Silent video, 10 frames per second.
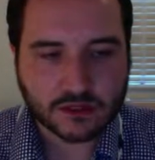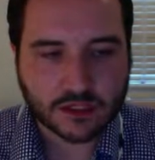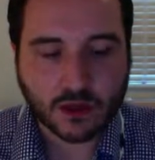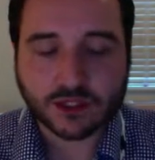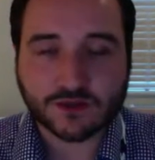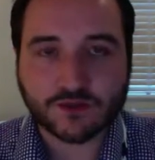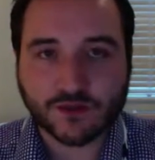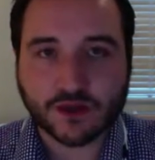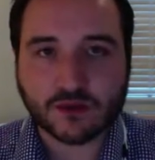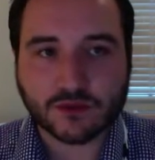so I do
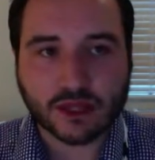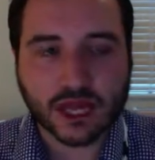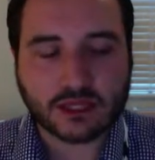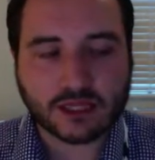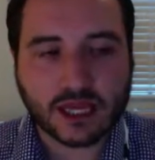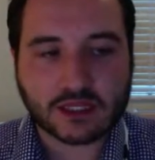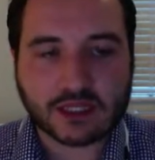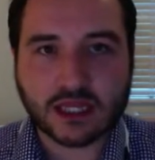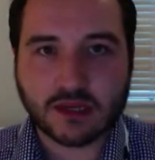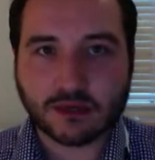feel that had that
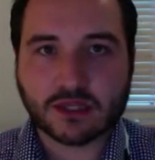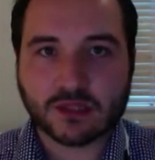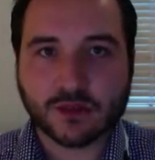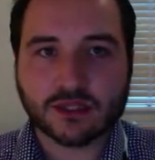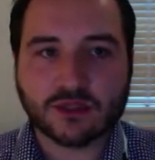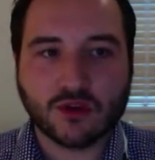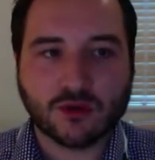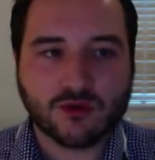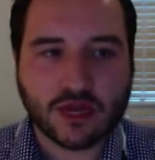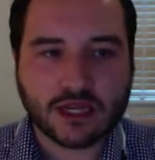sustainability question
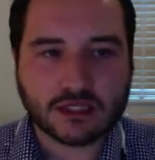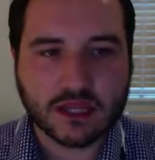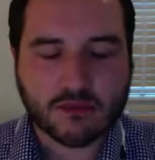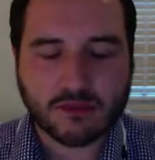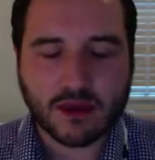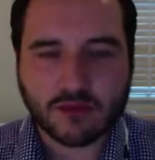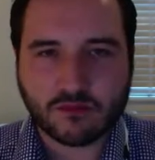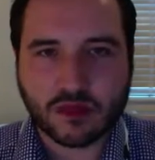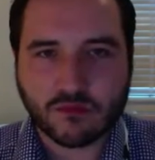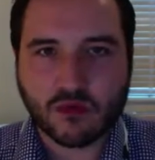not been raised, then there may
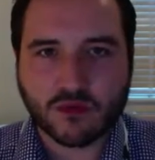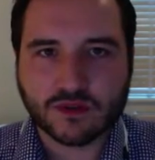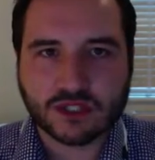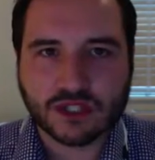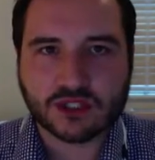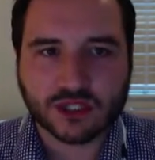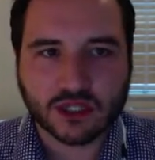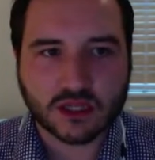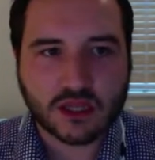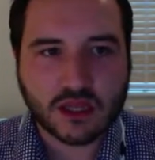have been more of a
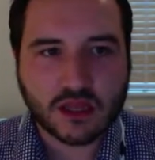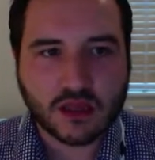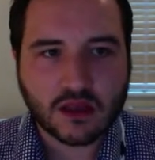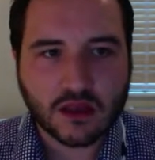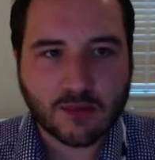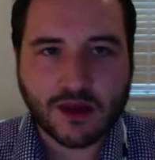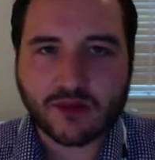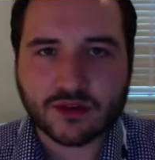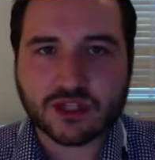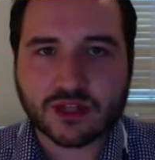discussion about
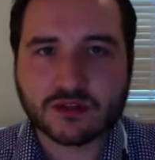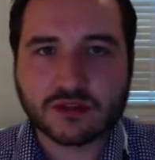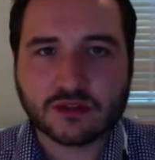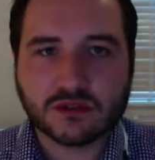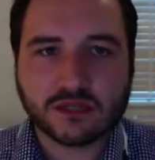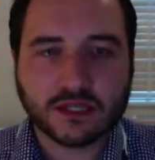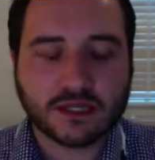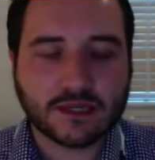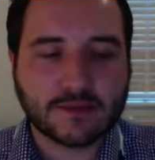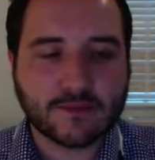other issues.
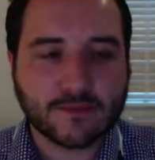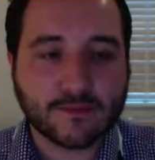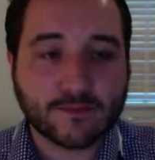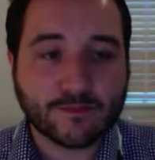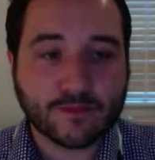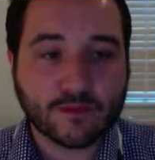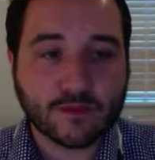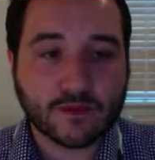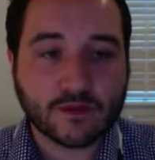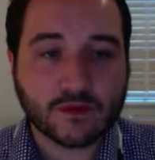Um,
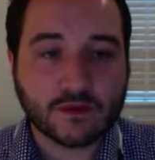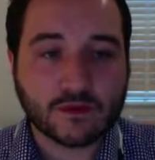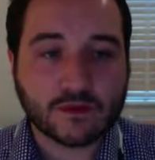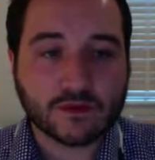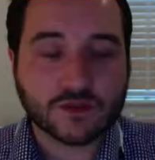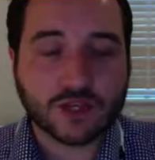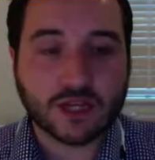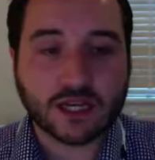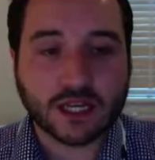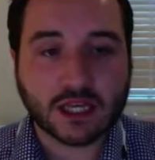
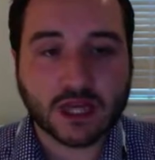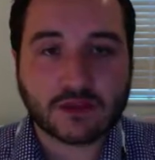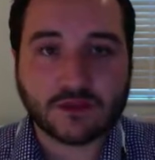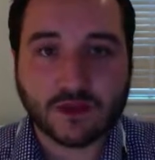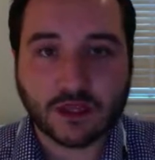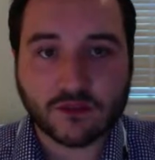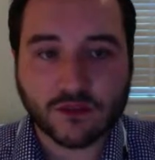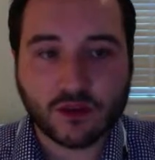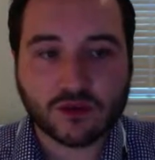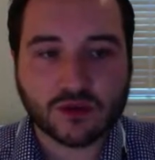certainly, Councillor Vicky
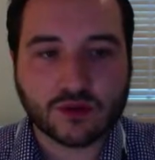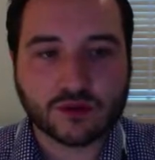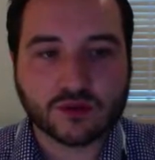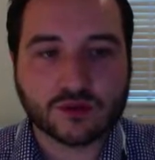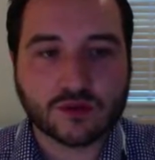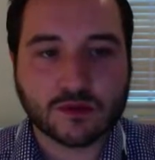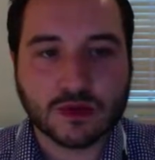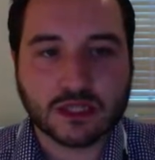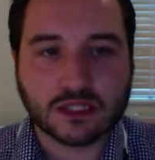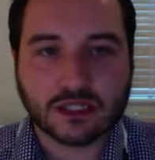Vaughan, who was also at the
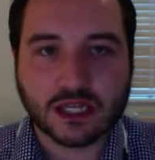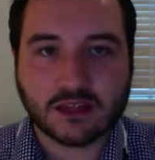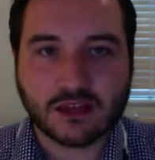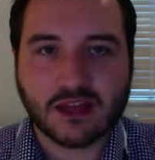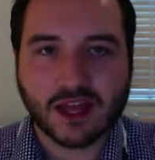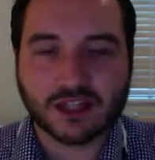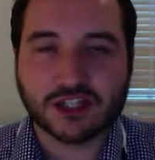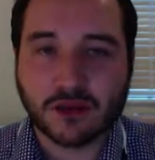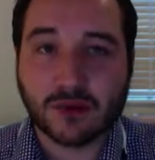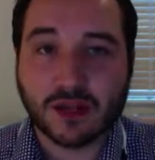meeting, said that had
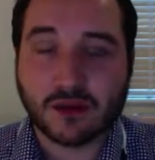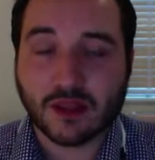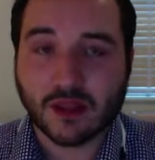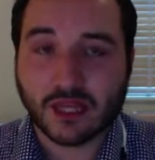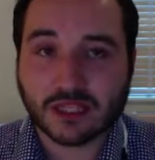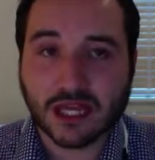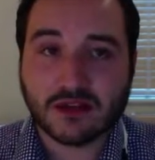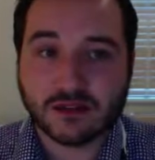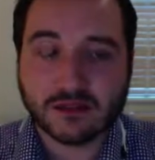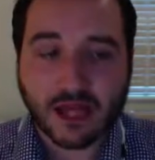she been in, in
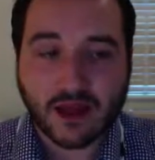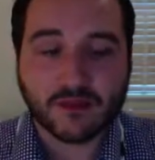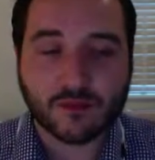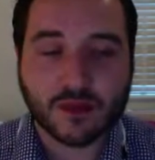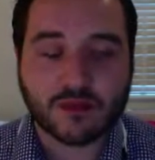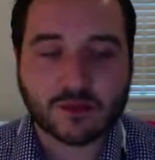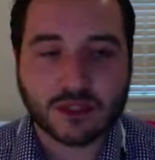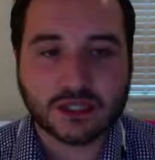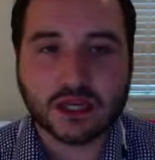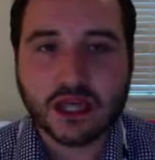attendance at the previous
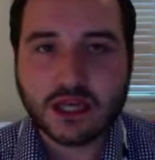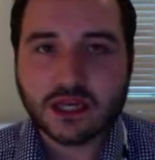meeting,